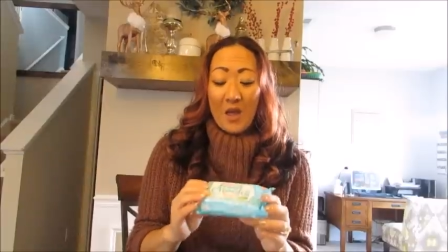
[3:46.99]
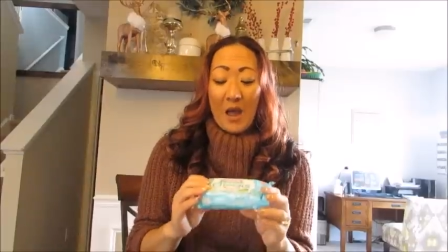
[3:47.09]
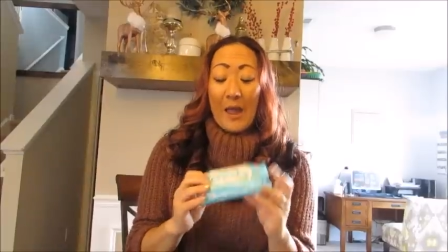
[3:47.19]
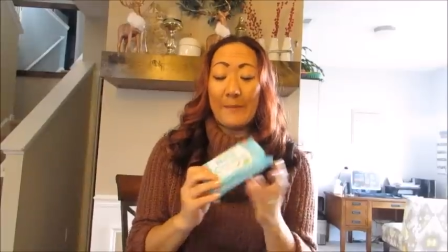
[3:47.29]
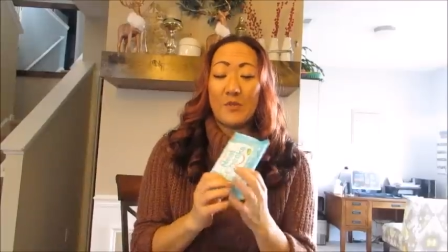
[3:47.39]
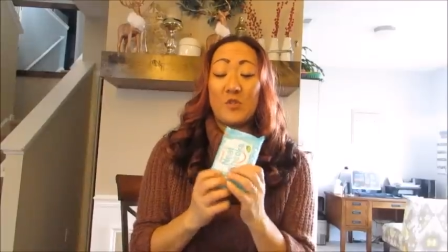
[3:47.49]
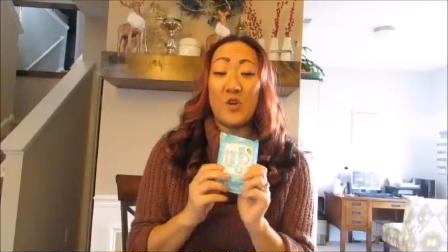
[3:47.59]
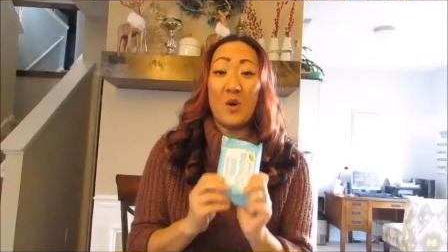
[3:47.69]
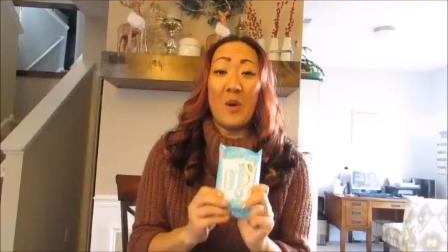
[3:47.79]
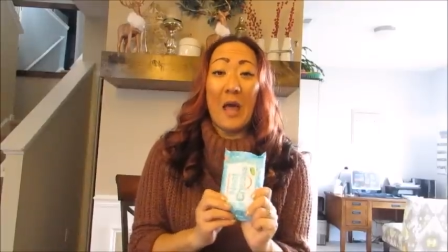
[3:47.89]
I'm
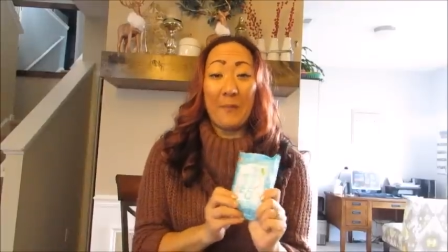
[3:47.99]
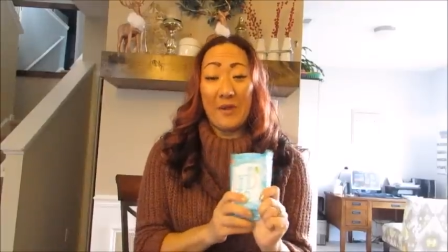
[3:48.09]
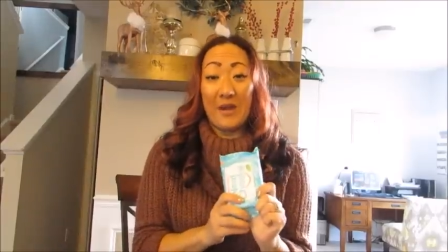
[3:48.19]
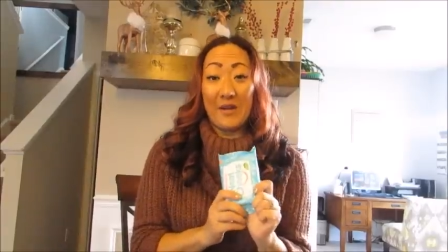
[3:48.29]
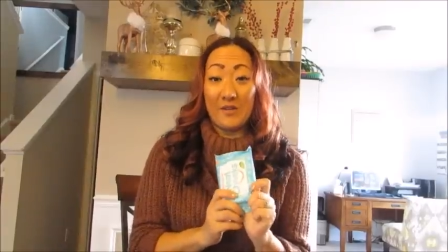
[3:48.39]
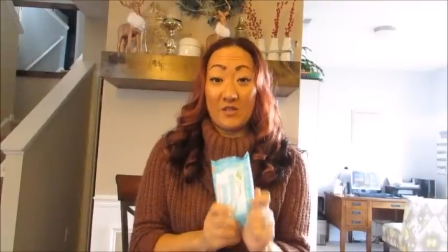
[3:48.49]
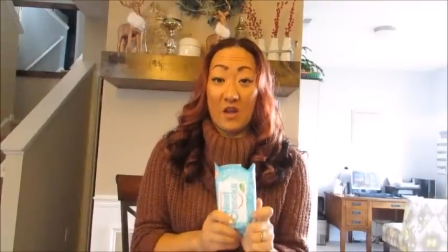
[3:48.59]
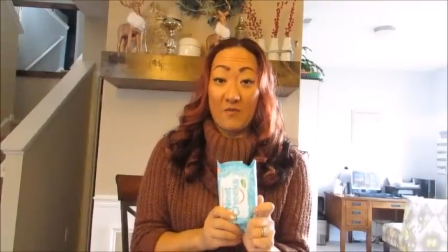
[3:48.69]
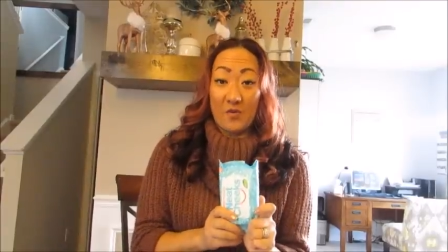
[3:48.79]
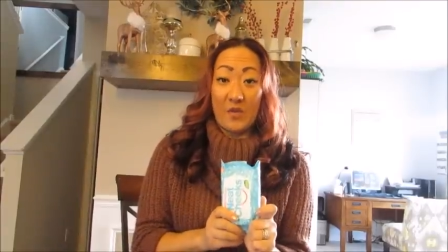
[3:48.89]
so happy I
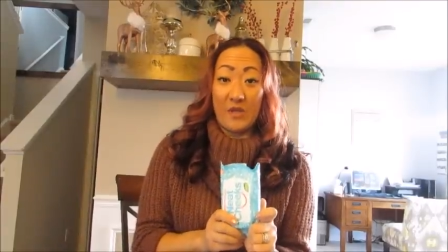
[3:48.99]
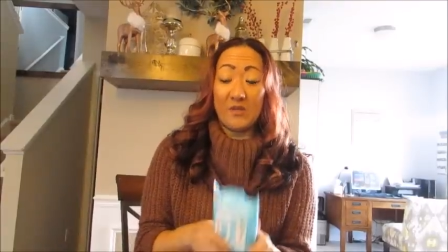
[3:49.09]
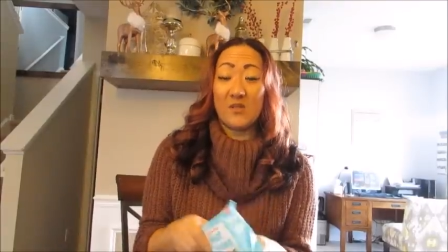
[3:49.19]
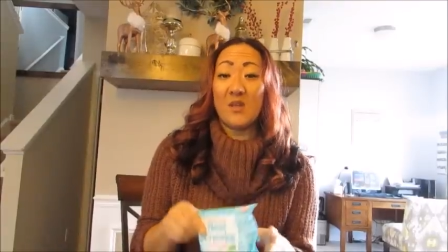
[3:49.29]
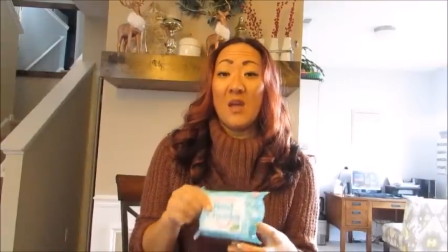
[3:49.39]
discovered these.